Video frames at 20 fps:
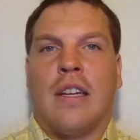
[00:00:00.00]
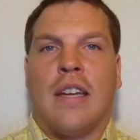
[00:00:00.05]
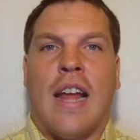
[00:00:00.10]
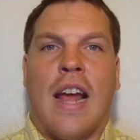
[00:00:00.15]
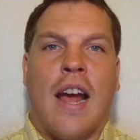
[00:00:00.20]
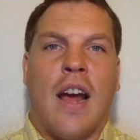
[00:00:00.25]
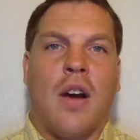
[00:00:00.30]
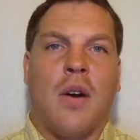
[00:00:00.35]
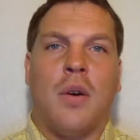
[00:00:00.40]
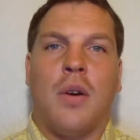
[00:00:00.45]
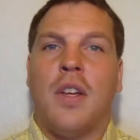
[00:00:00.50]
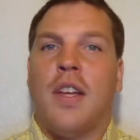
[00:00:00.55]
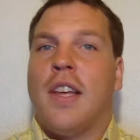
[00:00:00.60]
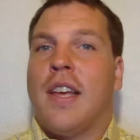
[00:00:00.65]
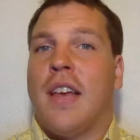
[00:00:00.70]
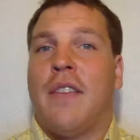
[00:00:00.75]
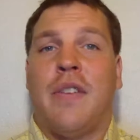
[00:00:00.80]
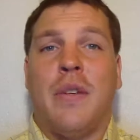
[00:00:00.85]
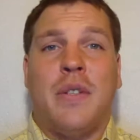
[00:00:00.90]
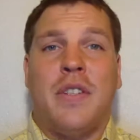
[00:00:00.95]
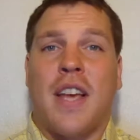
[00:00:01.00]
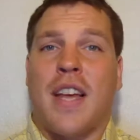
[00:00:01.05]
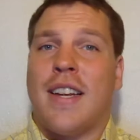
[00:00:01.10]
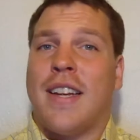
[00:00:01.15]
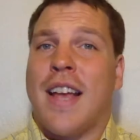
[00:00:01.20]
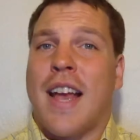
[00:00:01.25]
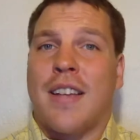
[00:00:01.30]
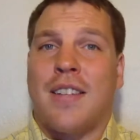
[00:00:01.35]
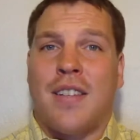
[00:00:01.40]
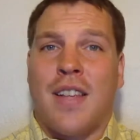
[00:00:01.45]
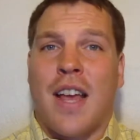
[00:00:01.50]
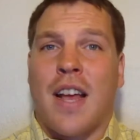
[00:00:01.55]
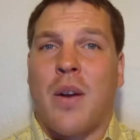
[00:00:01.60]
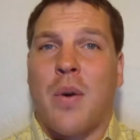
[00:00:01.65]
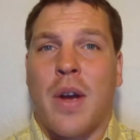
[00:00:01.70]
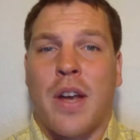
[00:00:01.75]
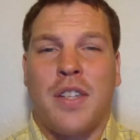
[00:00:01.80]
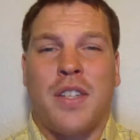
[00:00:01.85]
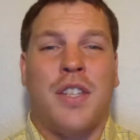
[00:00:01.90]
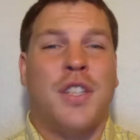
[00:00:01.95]
Now, if you said yes to that
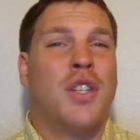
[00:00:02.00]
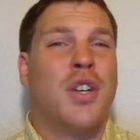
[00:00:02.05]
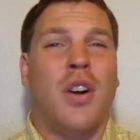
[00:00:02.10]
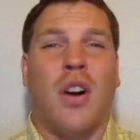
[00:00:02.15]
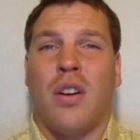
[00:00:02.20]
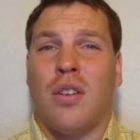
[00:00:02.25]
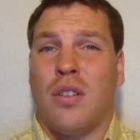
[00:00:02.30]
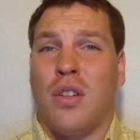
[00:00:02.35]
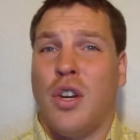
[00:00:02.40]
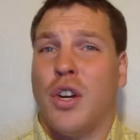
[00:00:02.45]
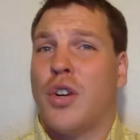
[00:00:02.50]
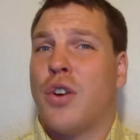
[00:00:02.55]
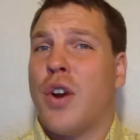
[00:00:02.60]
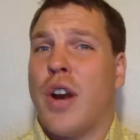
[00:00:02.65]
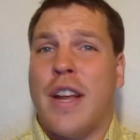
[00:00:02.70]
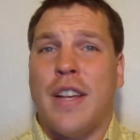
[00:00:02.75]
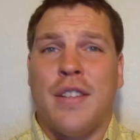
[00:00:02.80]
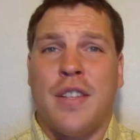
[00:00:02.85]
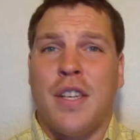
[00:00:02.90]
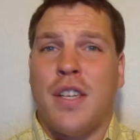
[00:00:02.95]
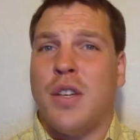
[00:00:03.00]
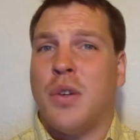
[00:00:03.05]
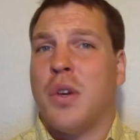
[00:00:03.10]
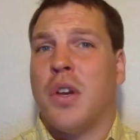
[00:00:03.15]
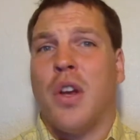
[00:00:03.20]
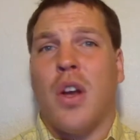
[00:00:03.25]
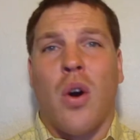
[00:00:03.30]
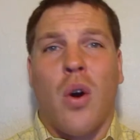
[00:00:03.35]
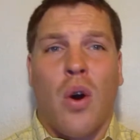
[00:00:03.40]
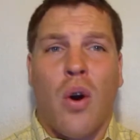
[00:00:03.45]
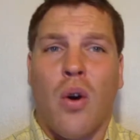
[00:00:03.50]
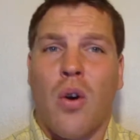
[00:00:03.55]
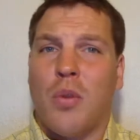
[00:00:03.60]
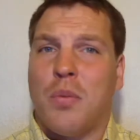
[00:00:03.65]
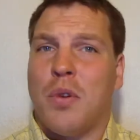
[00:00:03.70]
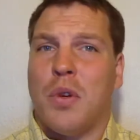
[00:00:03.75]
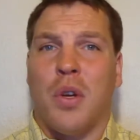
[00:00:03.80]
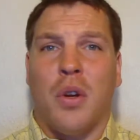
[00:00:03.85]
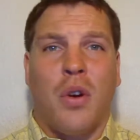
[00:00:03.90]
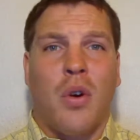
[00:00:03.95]
question, you're crazy, you can go
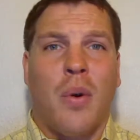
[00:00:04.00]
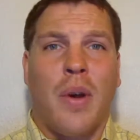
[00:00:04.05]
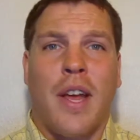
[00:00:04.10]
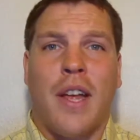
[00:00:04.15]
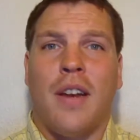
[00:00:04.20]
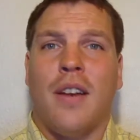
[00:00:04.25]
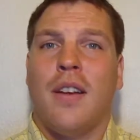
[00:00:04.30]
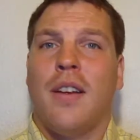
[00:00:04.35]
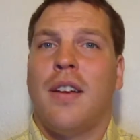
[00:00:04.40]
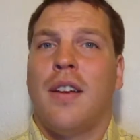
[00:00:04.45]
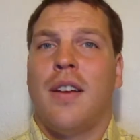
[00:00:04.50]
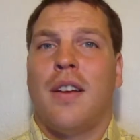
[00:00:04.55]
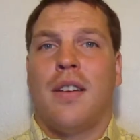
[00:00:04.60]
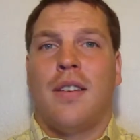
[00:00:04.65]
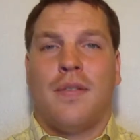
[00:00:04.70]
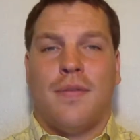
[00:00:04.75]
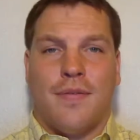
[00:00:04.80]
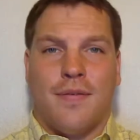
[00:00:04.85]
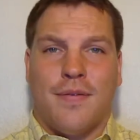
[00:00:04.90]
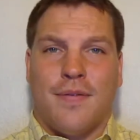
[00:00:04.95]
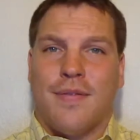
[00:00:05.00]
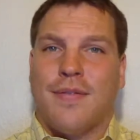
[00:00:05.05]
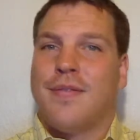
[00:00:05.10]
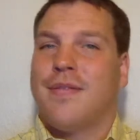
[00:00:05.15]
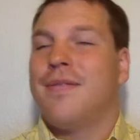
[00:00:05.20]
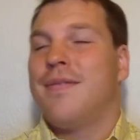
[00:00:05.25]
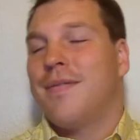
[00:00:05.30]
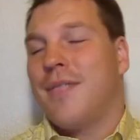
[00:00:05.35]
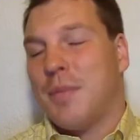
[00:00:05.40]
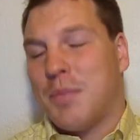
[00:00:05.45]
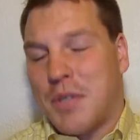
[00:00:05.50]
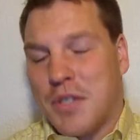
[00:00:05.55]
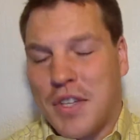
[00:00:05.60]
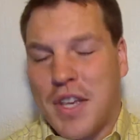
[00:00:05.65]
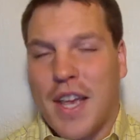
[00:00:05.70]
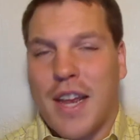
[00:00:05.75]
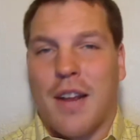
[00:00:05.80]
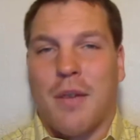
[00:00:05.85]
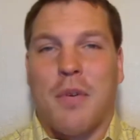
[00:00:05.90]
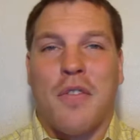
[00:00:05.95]
home, you can quit.
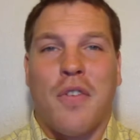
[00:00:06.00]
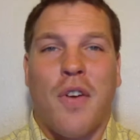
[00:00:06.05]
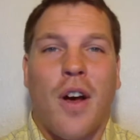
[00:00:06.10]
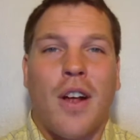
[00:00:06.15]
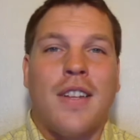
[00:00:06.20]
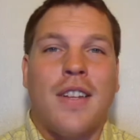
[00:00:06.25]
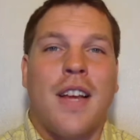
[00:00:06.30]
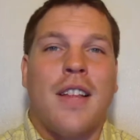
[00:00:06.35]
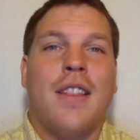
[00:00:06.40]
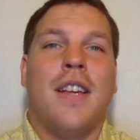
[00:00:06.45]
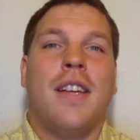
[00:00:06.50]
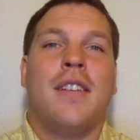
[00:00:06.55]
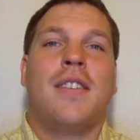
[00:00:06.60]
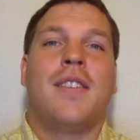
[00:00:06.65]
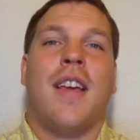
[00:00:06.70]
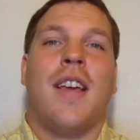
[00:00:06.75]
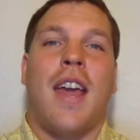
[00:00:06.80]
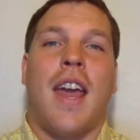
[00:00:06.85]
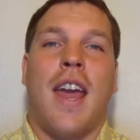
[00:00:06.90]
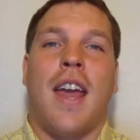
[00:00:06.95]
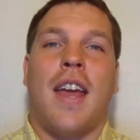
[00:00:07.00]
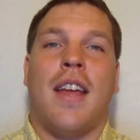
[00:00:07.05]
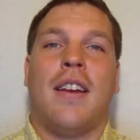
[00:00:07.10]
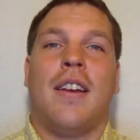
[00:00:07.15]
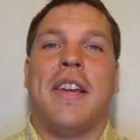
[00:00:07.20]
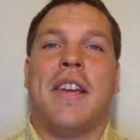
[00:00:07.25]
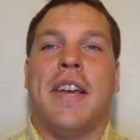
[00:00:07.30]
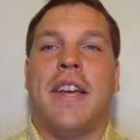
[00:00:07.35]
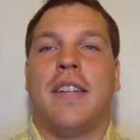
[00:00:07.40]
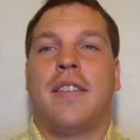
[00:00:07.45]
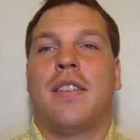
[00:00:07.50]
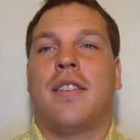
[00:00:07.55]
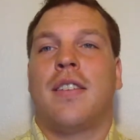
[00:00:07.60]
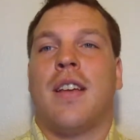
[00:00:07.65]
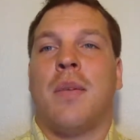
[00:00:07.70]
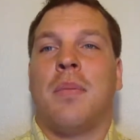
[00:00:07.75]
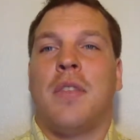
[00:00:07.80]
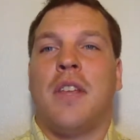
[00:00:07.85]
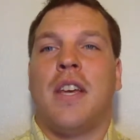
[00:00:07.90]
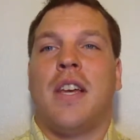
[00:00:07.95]
Just kidding. We've all done this, and it's
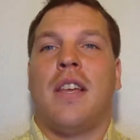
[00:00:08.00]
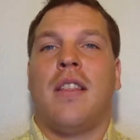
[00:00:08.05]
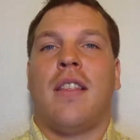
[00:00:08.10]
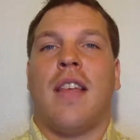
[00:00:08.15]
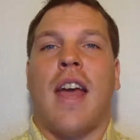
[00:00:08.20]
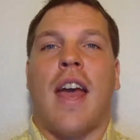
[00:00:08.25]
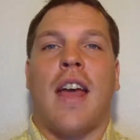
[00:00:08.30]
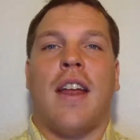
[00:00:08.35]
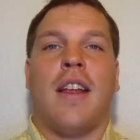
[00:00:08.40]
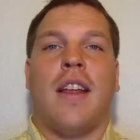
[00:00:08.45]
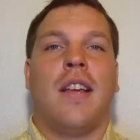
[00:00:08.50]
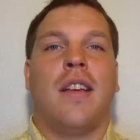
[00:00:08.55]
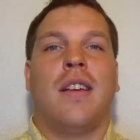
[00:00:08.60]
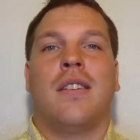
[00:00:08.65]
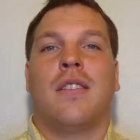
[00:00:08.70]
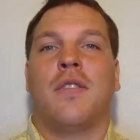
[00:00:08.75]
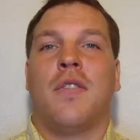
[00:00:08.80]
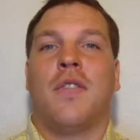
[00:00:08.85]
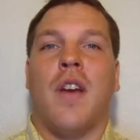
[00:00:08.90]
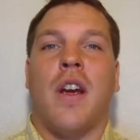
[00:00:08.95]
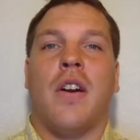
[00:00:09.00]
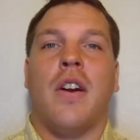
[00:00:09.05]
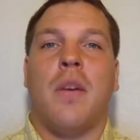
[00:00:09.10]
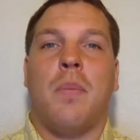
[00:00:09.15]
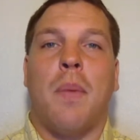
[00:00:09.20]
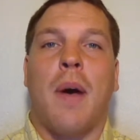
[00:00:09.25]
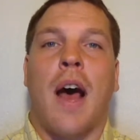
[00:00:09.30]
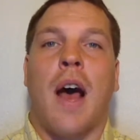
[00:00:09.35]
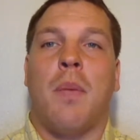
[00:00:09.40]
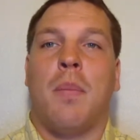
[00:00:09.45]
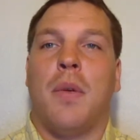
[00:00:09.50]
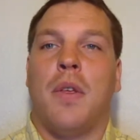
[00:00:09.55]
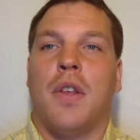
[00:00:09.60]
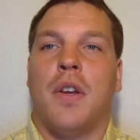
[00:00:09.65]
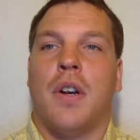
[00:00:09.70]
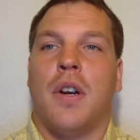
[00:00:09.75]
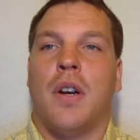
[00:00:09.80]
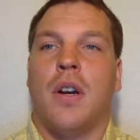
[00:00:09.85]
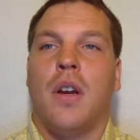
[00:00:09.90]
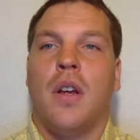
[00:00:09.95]
something that is very
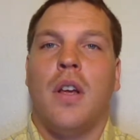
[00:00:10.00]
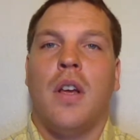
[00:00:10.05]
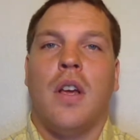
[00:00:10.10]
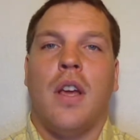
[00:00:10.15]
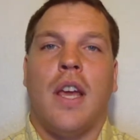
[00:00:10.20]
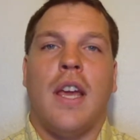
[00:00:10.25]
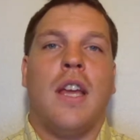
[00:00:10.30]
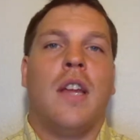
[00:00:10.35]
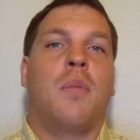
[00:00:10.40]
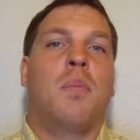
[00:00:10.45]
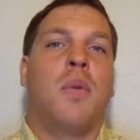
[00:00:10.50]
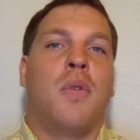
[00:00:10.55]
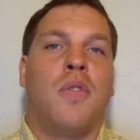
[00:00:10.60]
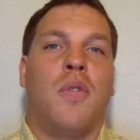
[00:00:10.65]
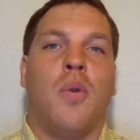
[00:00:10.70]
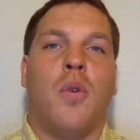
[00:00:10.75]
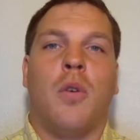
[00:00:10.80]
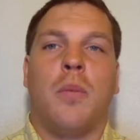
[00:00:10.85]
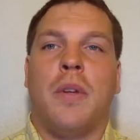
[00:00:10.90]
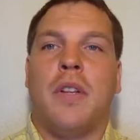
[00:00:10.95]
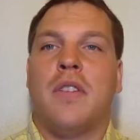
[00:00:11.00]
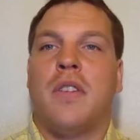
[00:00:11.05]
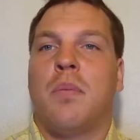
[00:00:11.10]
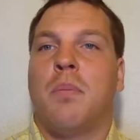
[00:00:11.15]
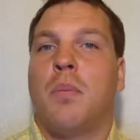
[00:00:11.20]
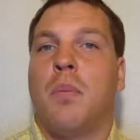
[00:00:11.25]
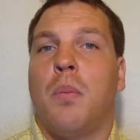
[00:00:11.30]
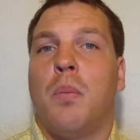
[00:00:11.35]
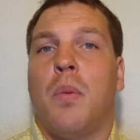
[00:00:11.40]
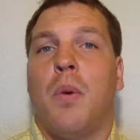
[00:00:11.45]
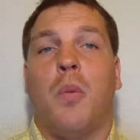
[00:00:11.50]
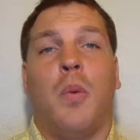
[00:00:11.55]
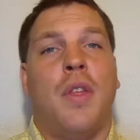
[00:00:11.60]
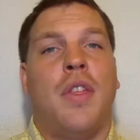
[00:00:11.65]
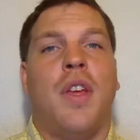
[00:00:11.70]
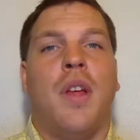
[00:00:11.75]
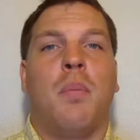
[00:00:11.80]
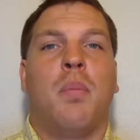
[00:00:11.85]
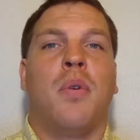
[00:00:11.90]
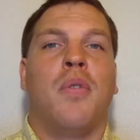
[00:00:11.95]
popular in performance and
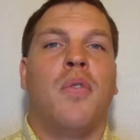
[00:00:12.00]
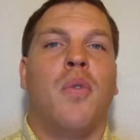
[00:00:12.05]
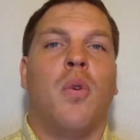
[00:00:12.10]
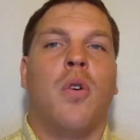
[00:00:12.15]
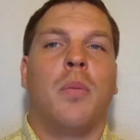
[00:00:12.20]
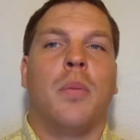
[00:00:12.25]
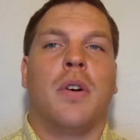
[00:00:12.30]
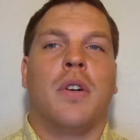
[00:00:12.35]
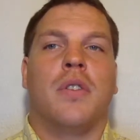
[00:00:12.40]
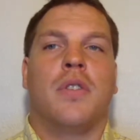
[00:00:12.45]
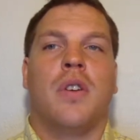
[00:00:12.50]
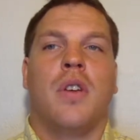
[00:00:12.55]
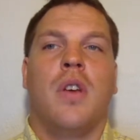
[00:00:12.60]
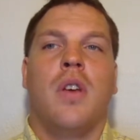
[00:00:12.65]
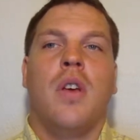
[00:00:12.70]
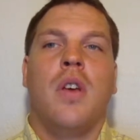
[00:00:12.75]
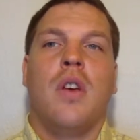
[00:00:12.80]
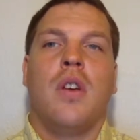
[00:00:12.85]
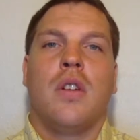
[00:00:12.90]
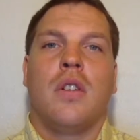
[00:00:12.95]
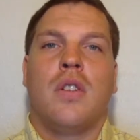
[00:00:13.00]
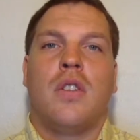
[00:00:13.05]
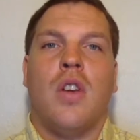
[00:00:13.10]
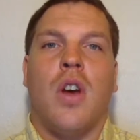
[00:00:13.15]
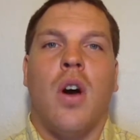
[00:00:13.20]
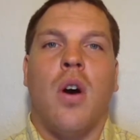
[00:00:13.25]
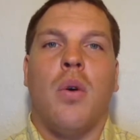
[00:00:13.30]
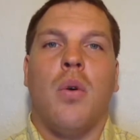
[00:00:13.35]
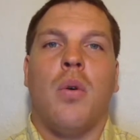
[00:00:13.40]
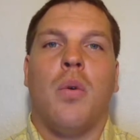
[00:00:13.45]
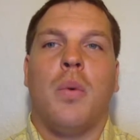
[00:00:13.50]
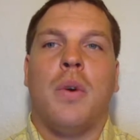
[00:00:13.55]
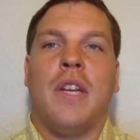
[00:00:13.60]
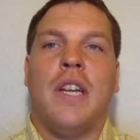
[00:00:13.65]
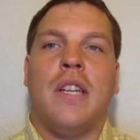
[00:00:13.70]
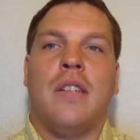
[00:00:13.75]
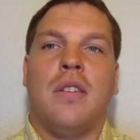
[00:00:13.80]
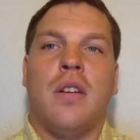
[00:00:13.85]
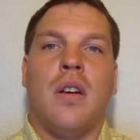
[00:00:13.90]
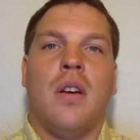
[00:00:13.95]
within performers. So we
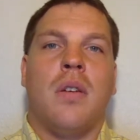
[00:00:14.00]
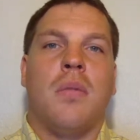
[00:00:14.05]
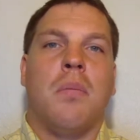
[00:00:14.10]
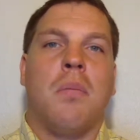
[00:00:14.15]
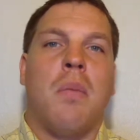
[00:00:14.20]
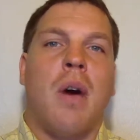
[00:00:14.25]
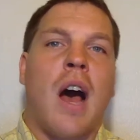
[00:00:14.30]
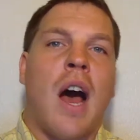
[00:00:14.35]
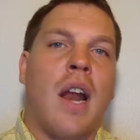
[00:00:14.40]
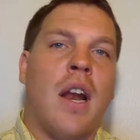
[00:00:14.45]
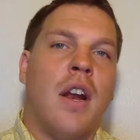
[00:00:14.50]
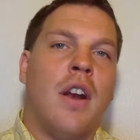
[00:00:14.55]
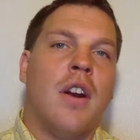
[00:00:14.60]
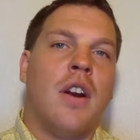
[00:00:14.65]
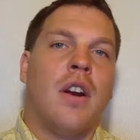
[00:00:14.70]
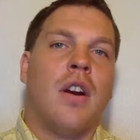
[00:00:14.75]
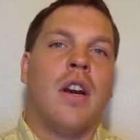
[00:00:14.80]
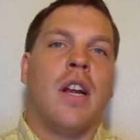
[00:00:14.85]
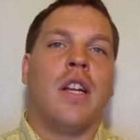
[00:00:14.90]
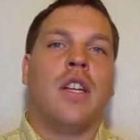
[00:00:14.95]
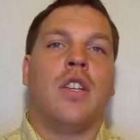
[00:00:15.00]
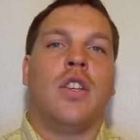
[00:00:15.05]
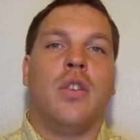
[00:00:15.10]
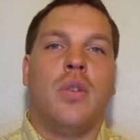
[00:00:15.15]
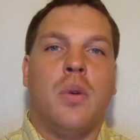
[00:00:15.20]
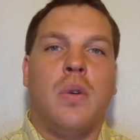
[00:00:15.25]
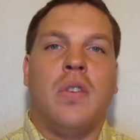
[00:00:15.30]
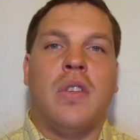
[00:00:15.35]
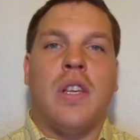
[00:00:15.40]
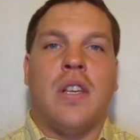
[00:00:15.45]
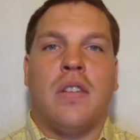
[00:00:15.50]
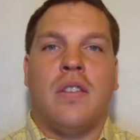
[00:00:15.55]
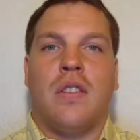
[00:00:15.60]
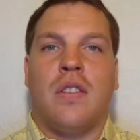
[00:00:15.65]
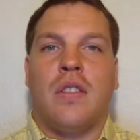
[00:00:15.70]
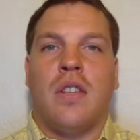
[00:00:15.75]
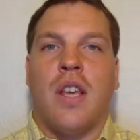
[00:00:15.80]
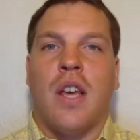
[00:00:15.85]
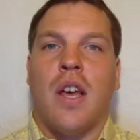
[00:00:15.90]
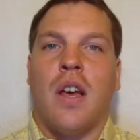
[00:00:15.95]
need to monitor and use this
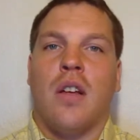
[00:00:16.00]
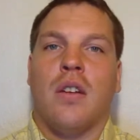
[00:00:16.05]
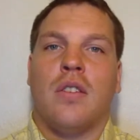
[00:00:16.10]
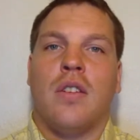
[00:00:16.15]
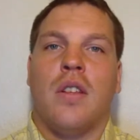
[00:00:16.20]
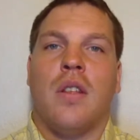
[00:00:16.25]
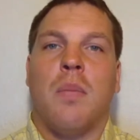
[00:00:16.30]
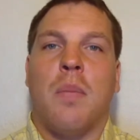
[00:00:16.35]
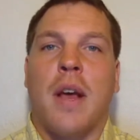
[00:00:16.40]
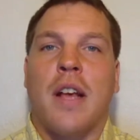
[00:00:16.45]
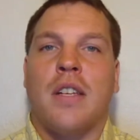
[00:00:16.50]
skill to the